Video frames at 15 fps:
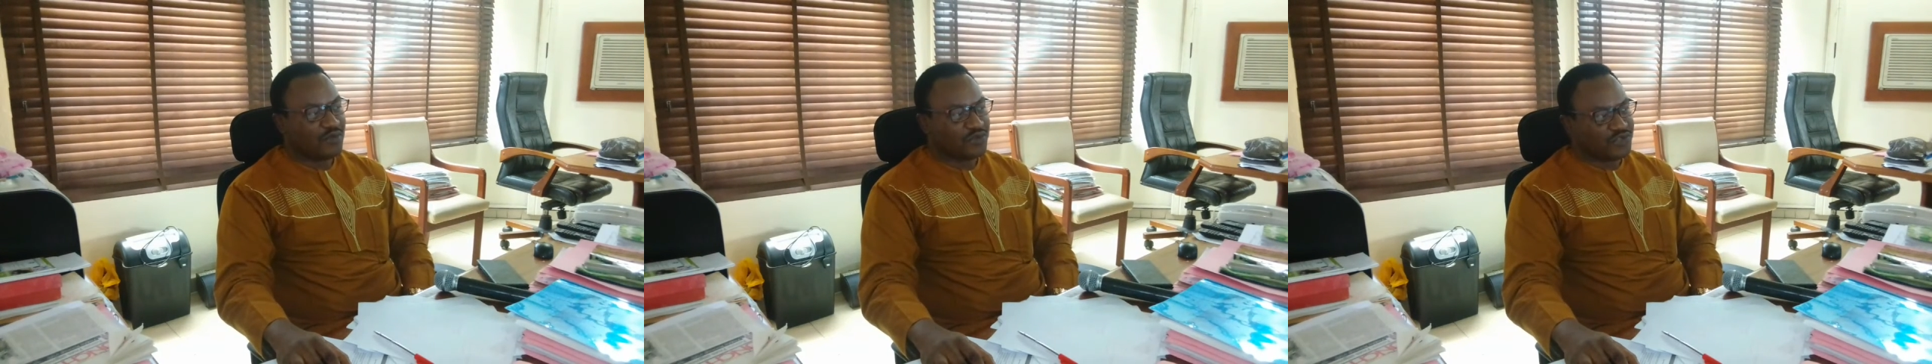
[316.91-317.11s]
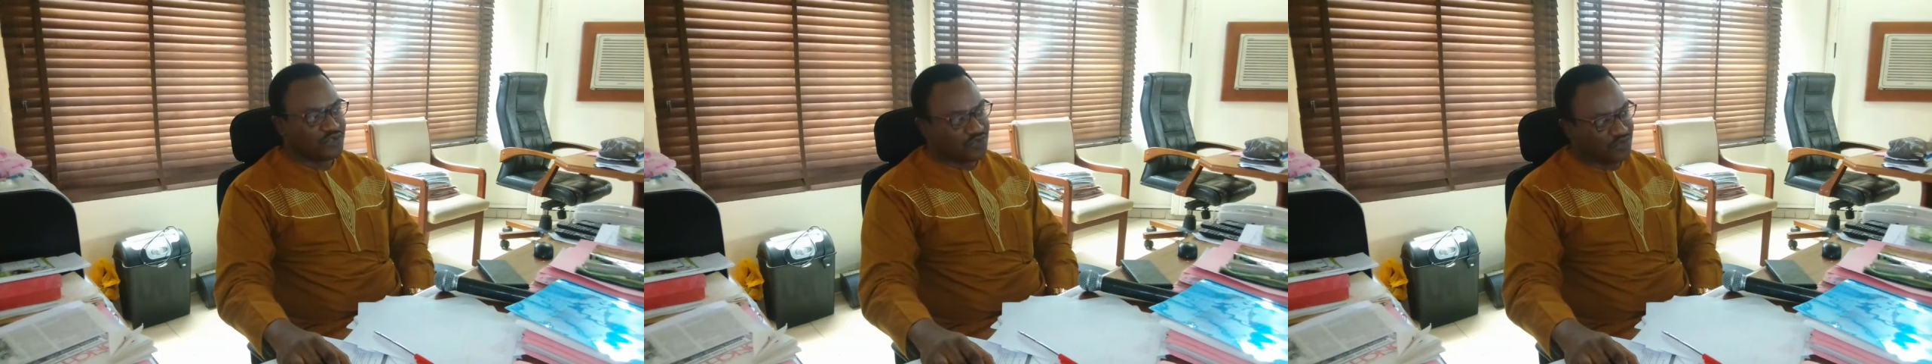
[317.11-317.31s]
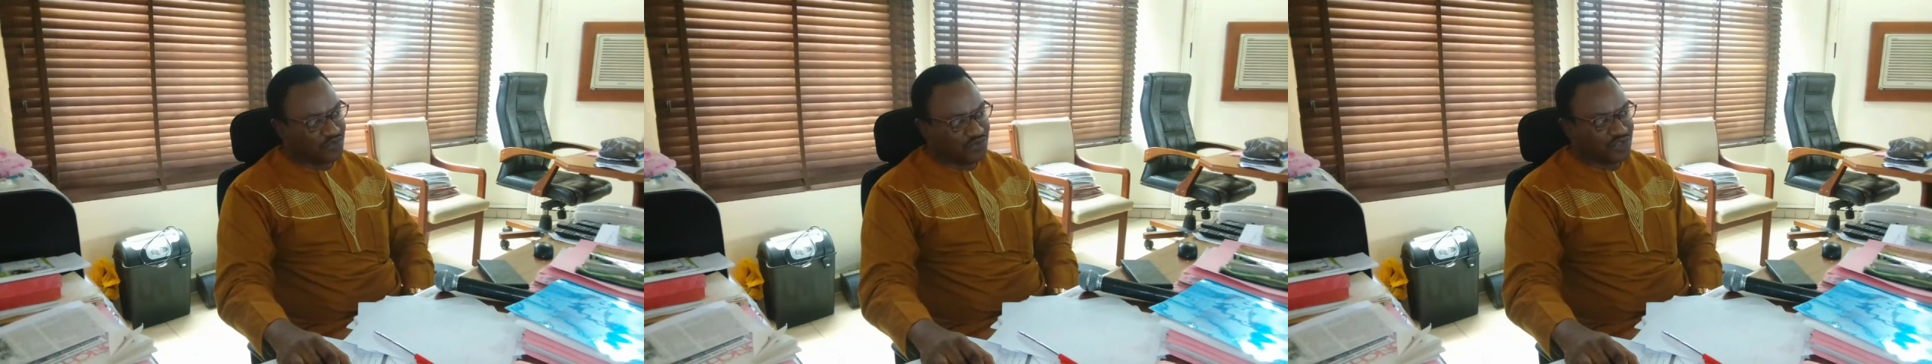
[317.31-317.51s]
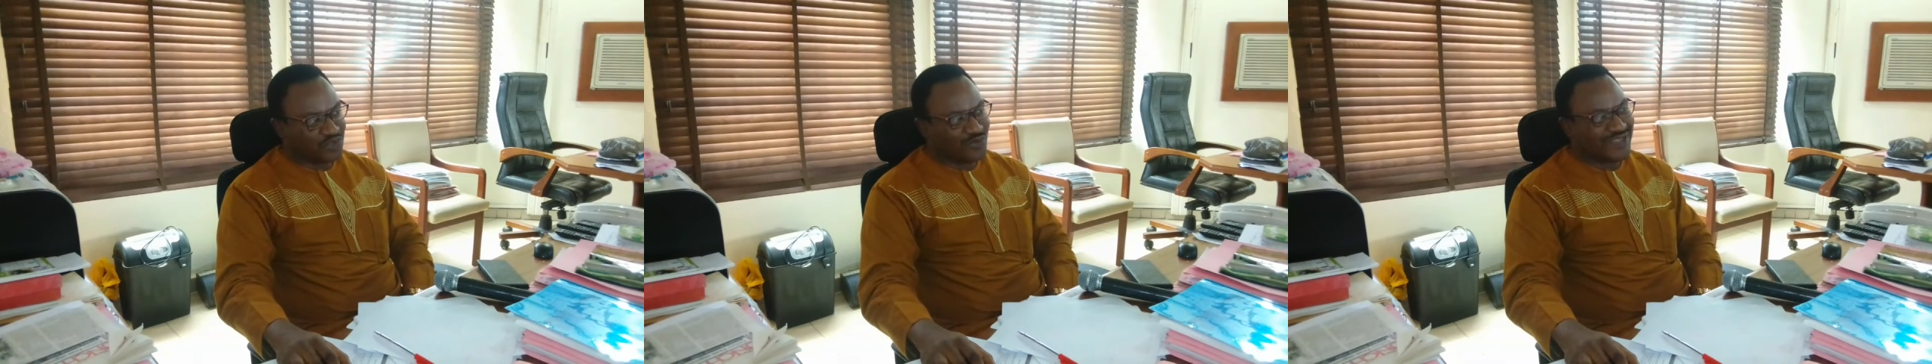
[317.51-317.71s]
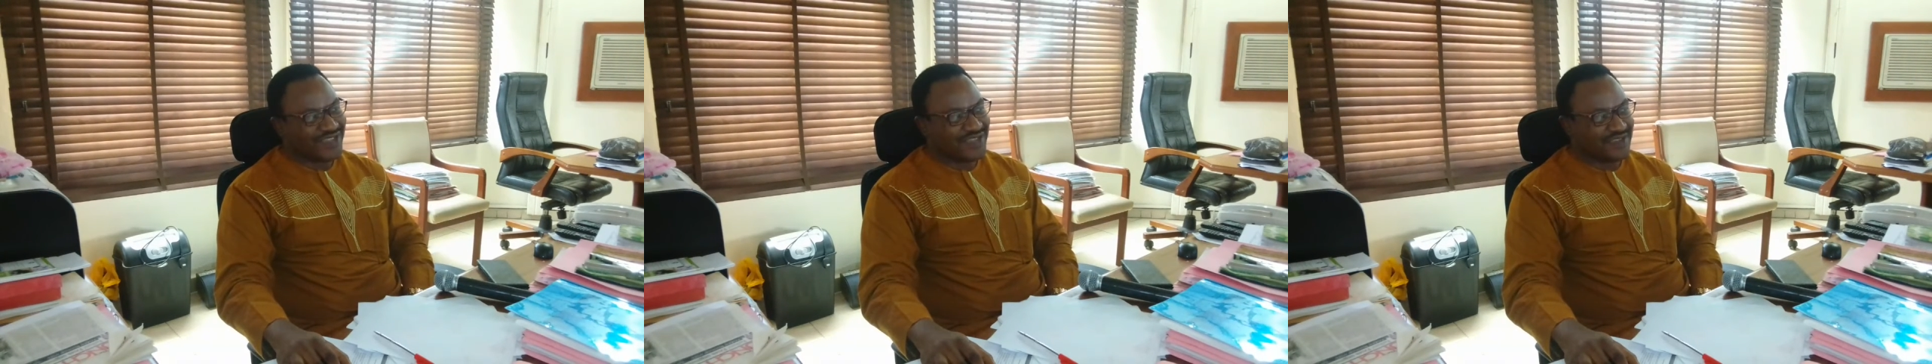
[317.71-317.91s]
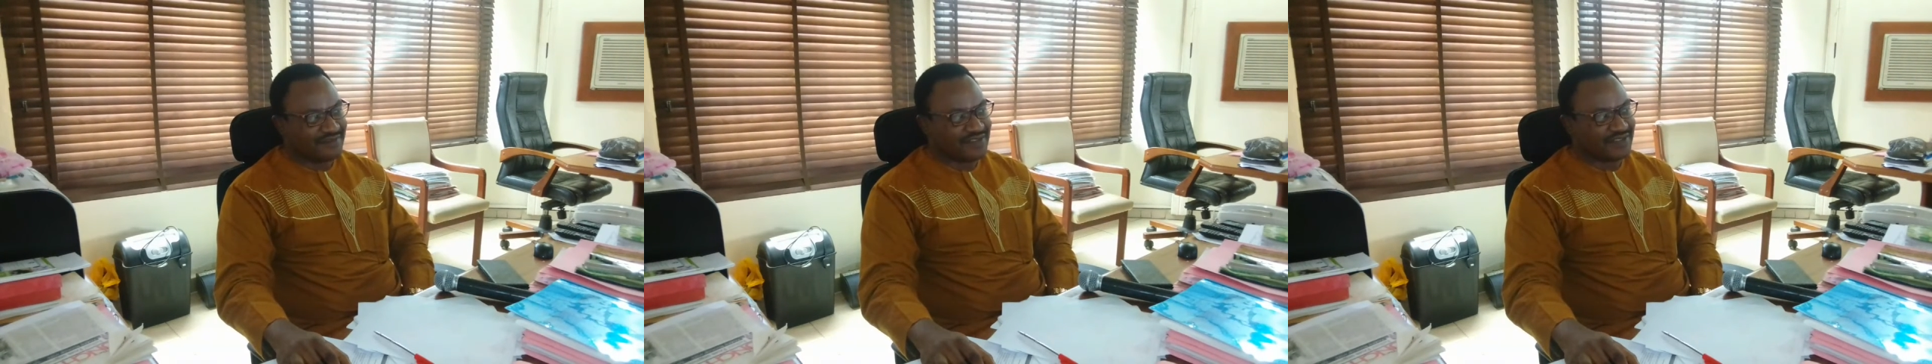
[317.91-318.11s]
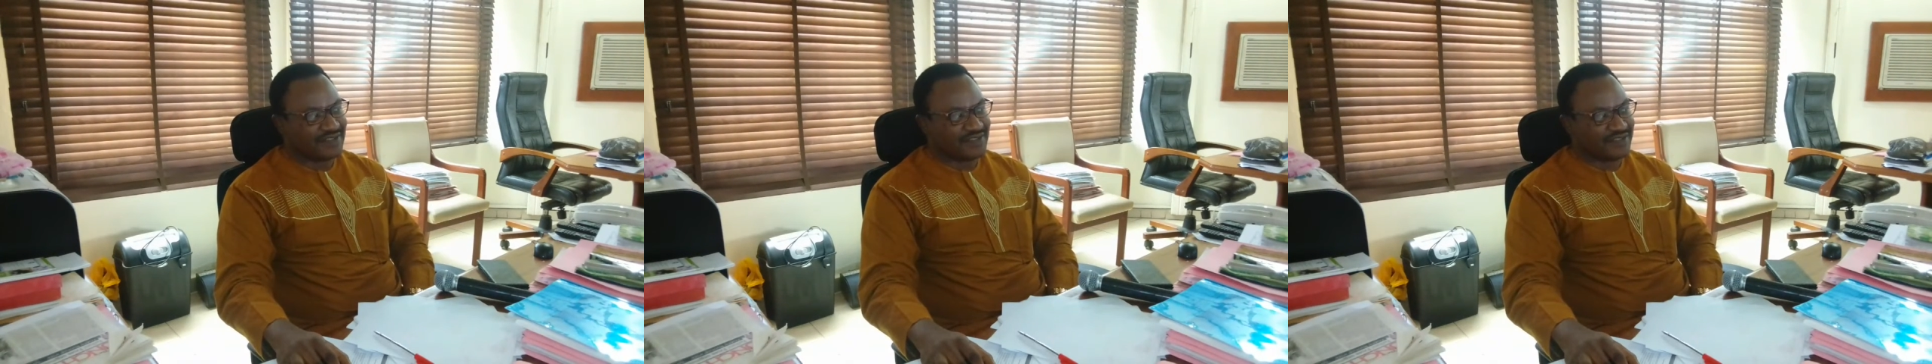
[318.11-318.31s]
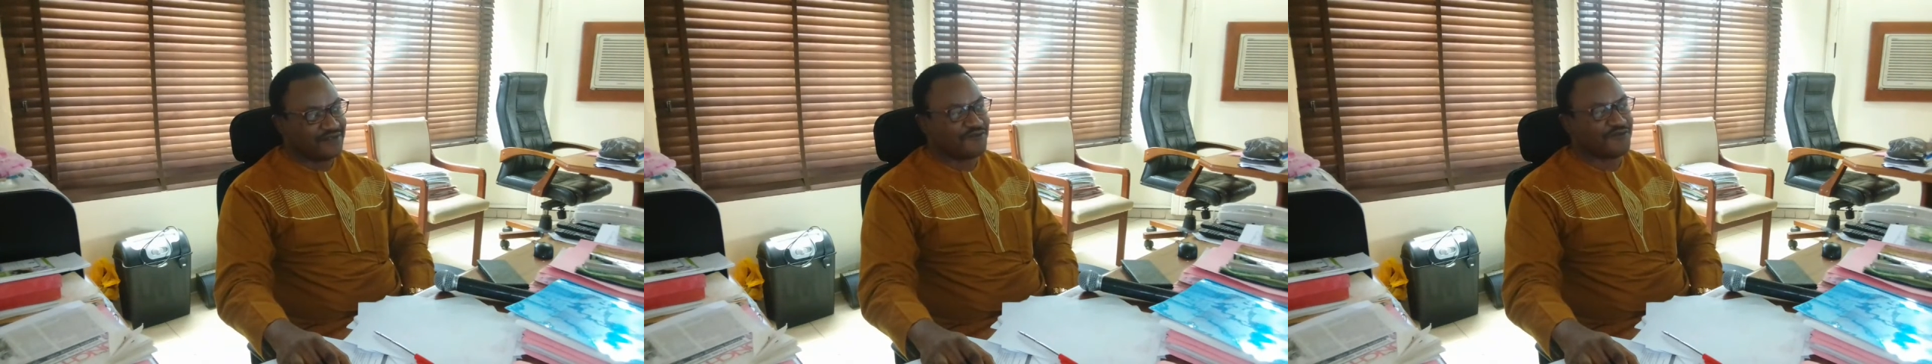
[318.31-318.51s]
What you do is you
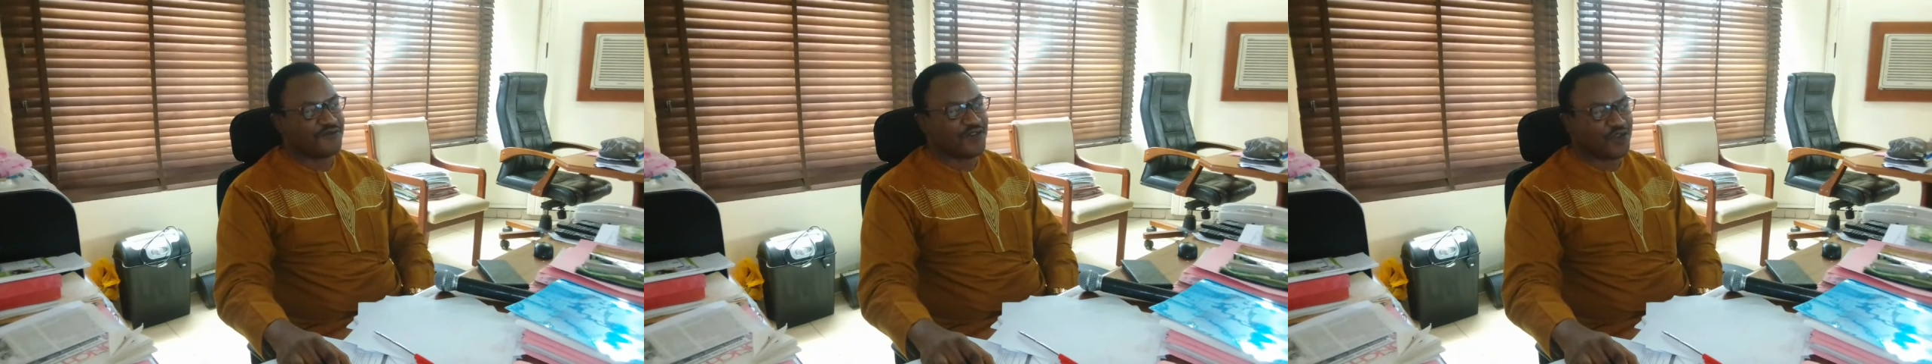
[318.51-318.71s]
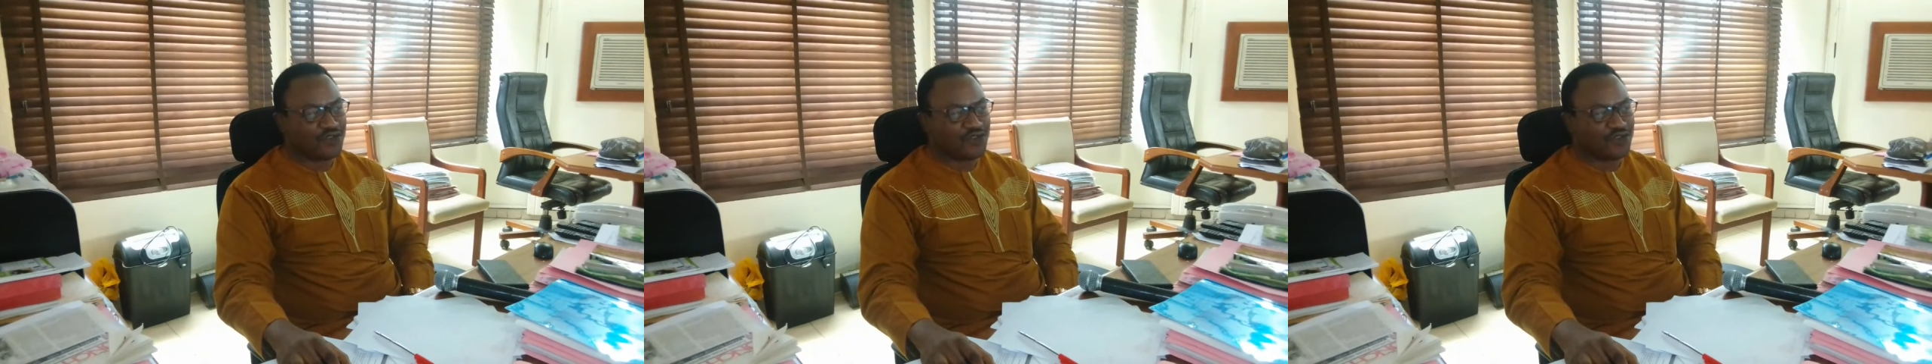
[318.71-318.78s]
inherit the